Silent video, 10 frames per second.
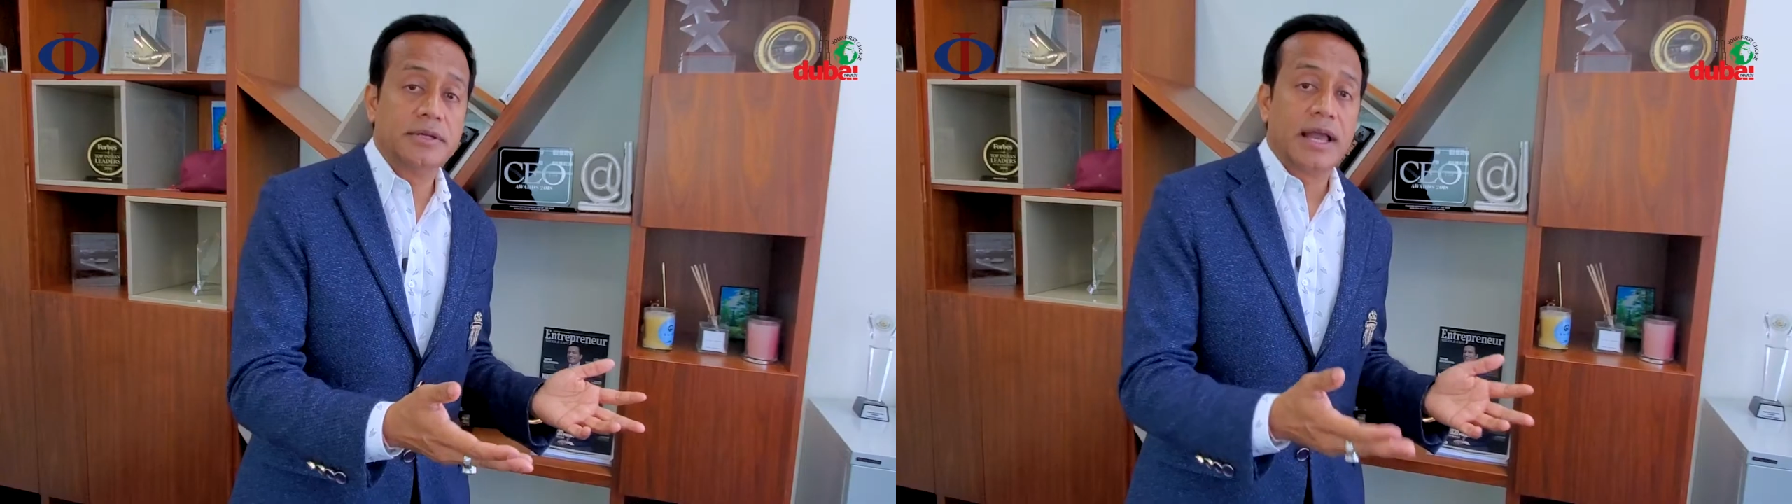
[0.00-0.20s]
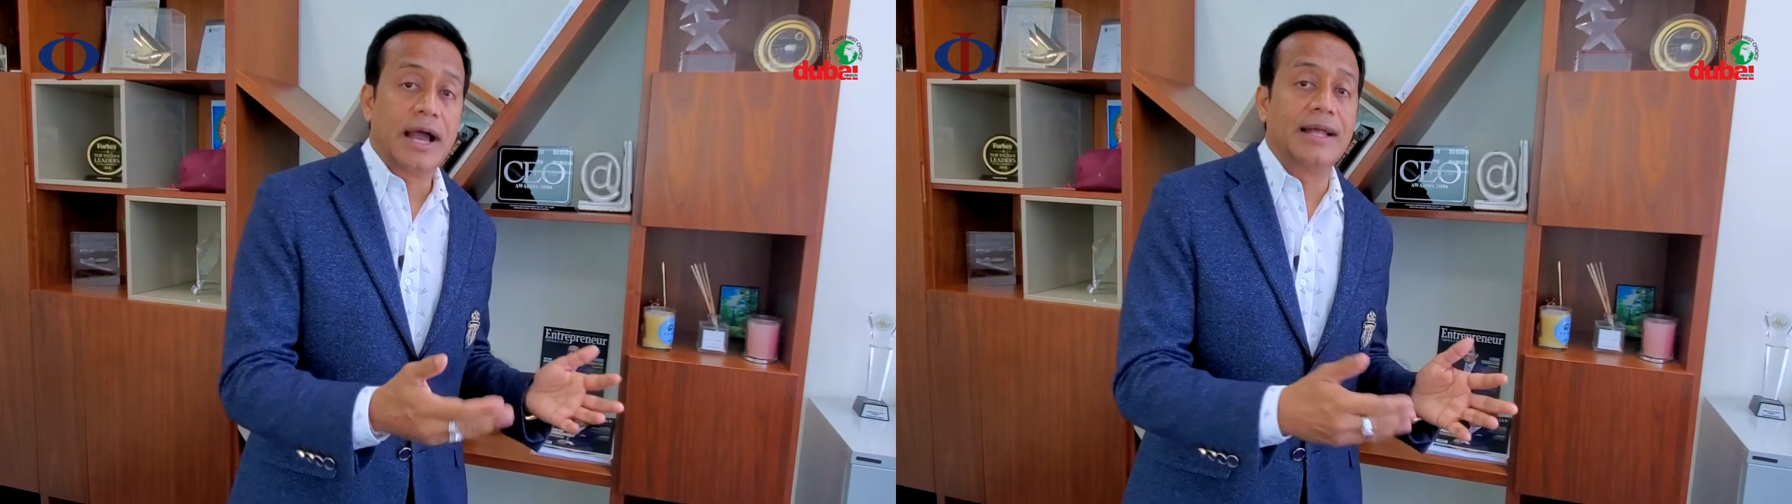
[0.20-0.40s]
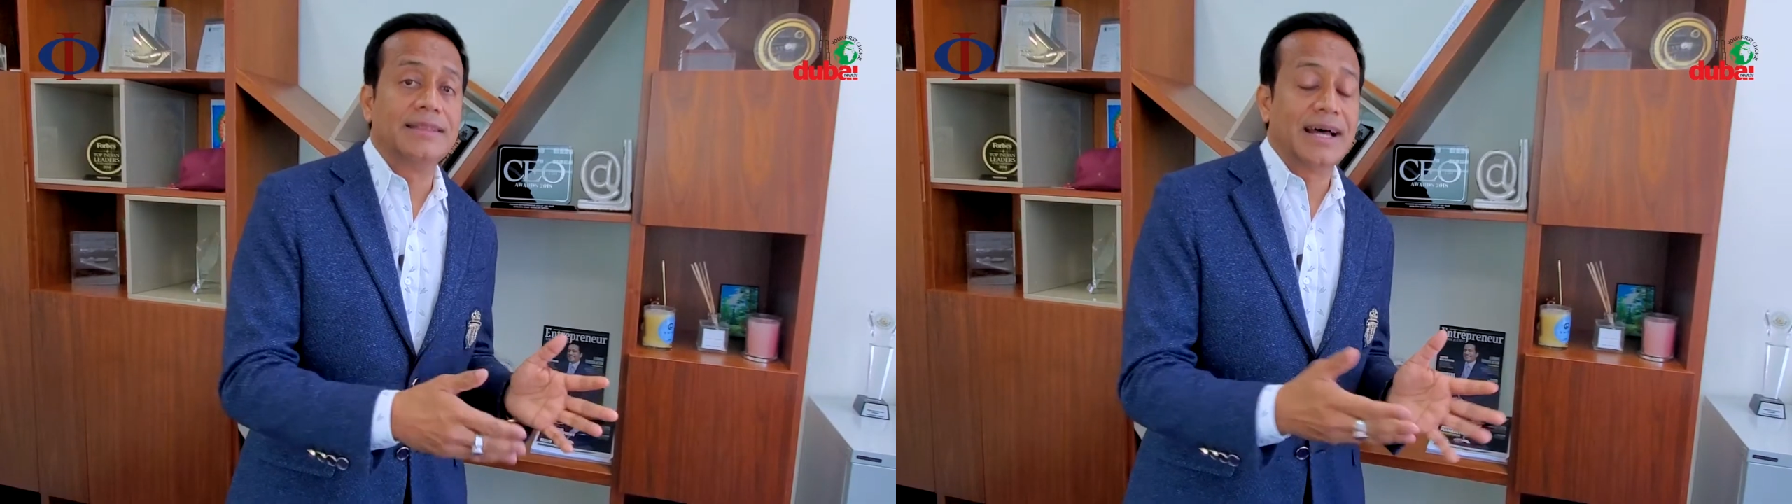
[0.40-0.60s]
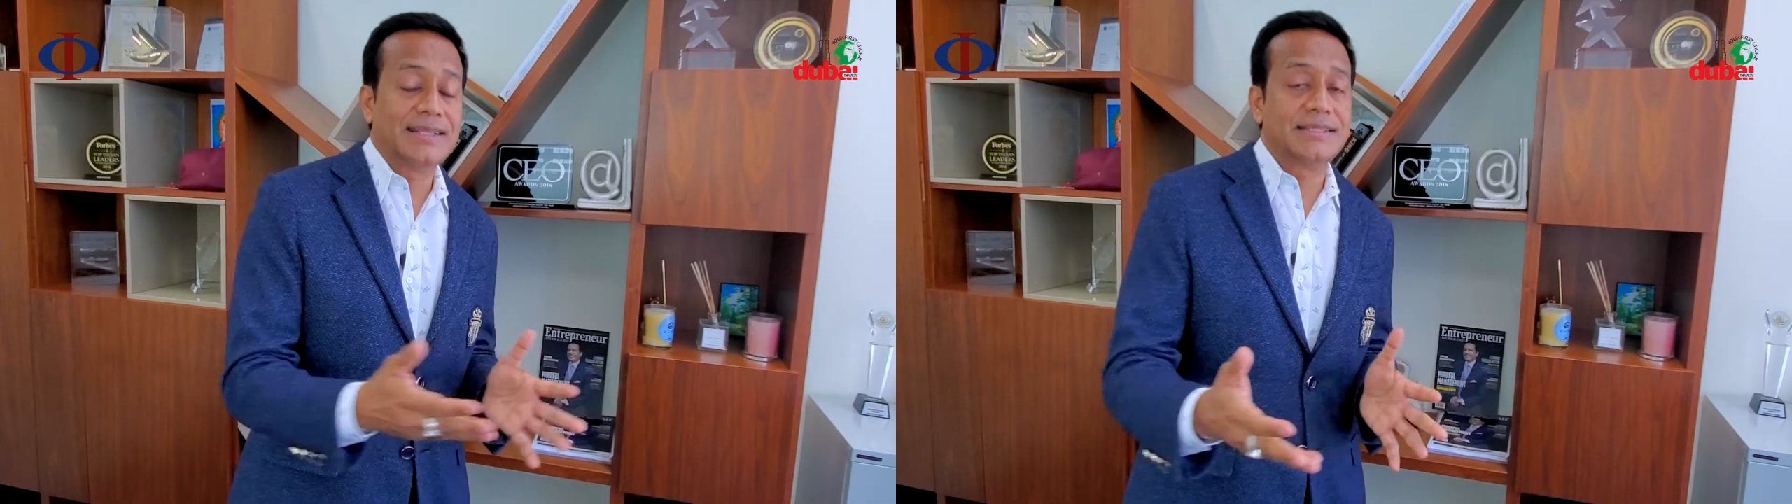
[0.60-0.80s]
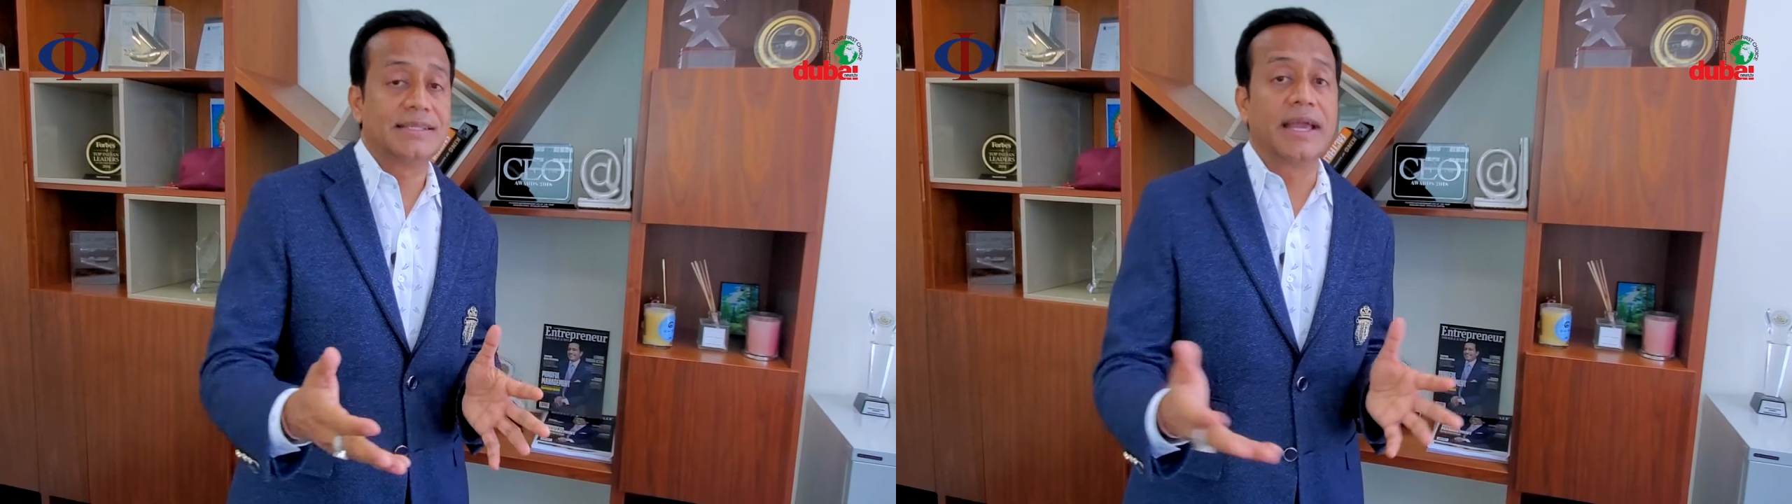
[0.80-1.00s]
And
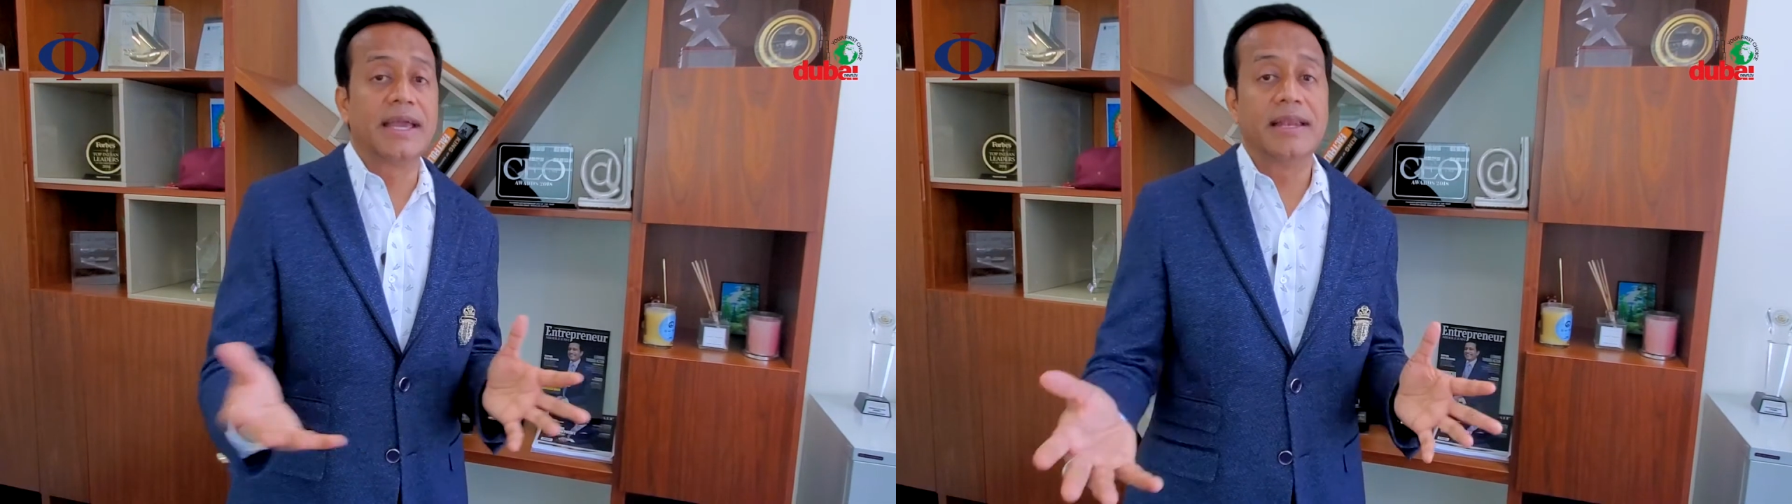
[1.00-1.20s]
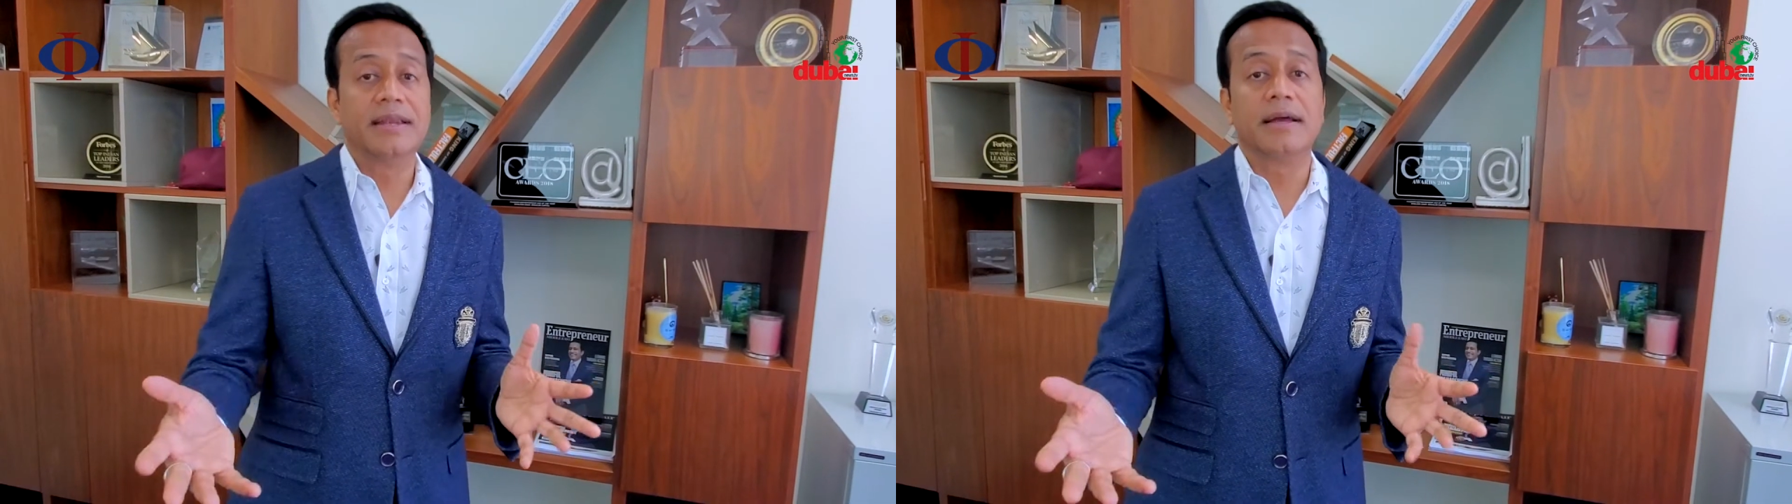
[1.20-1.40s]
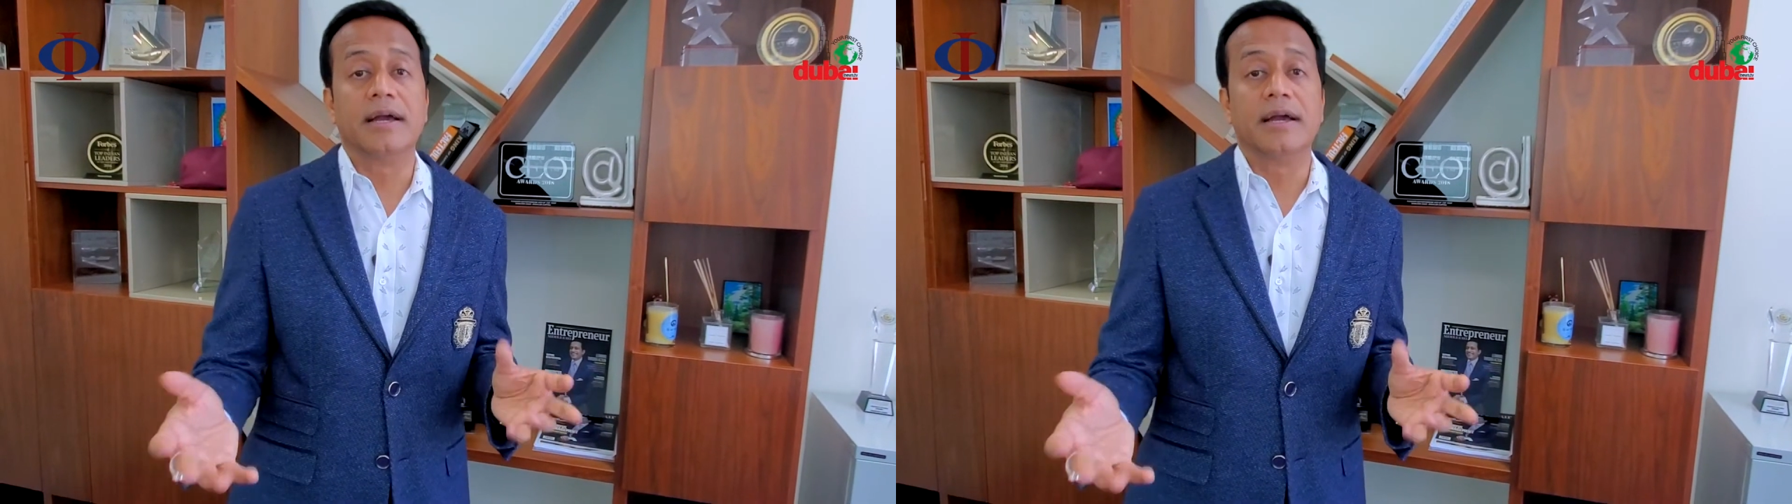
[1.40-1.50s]
that's again